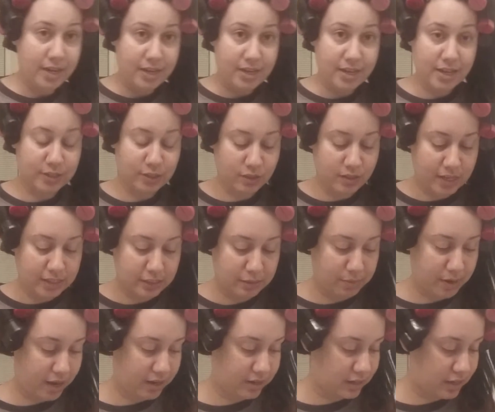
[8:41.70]
yeah, so that's
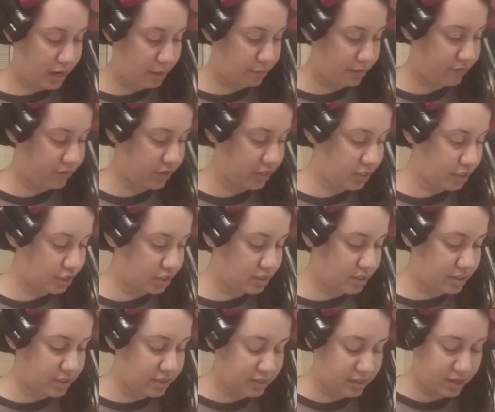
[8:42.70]
about it. I'm going to finish
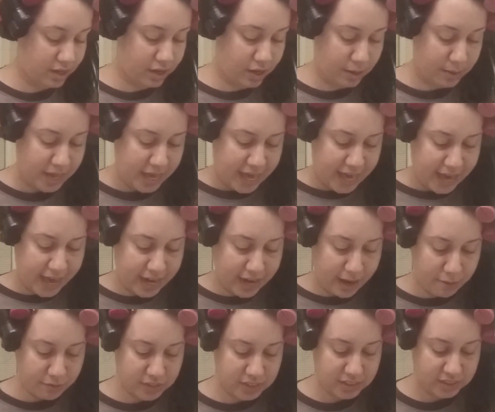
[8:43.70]
this up. And
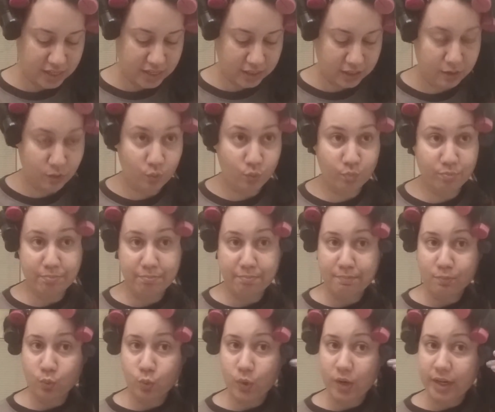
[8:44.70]
I was thinking,
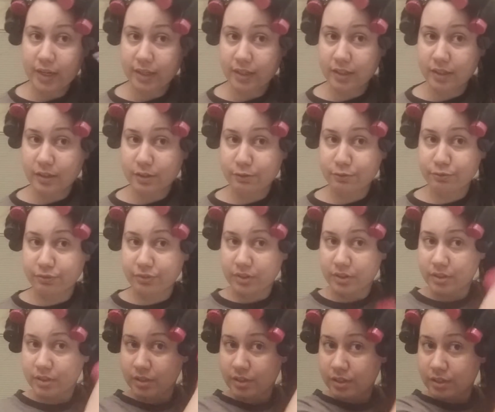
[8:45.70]
what
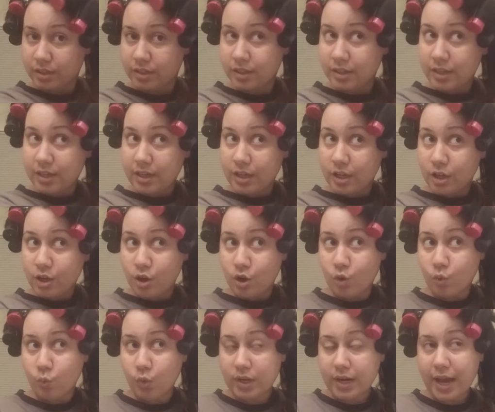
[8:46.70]
if
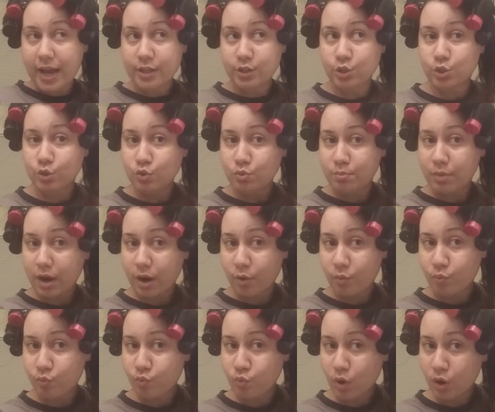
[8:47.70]
when I do
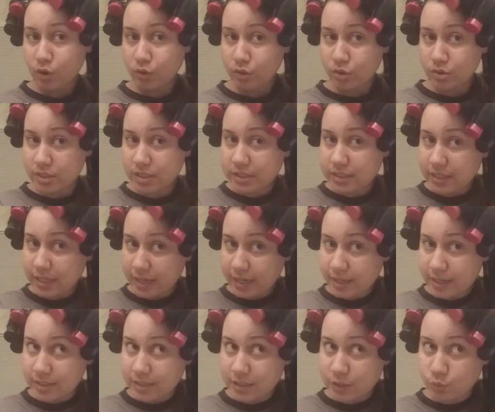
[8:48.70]
my roller
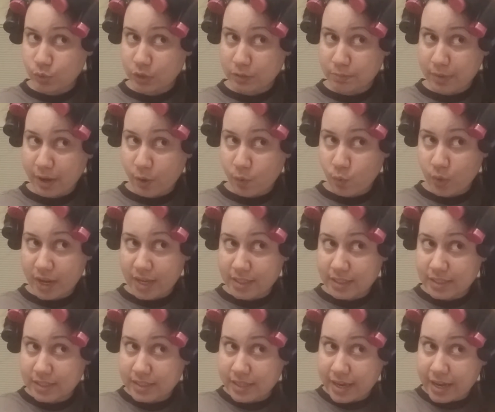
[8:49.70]
sets with my
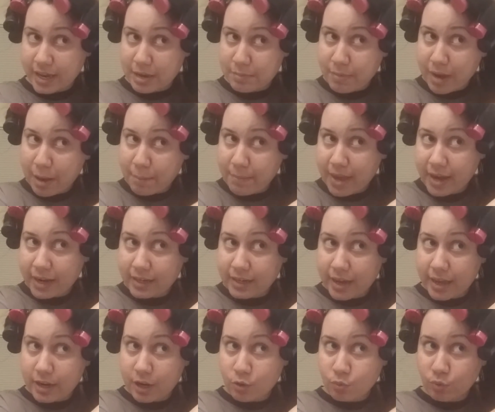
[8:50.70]
wet set and my
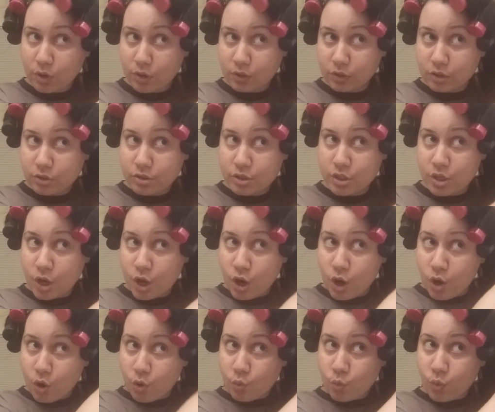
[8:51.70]
magnetic rollers,
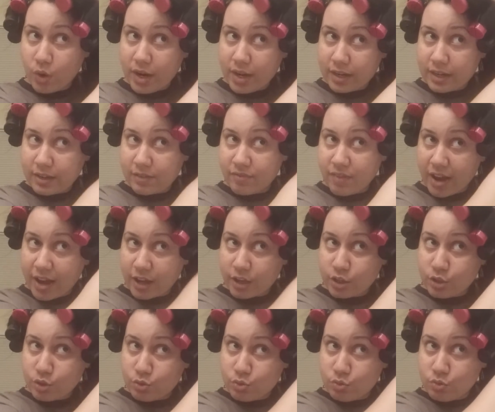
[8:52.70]
what if I
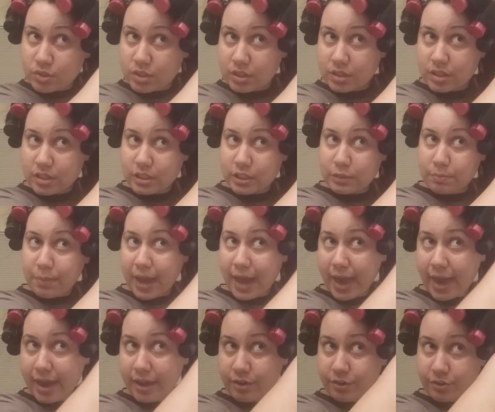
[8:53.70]
use this
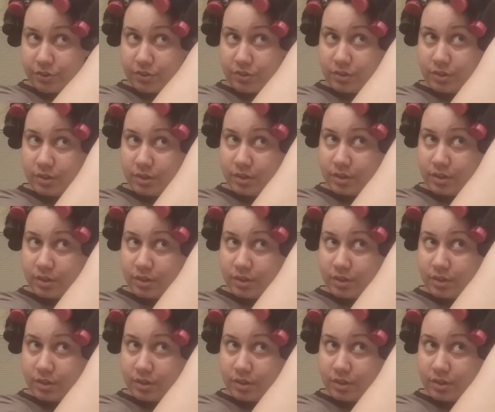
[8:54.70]
pattern?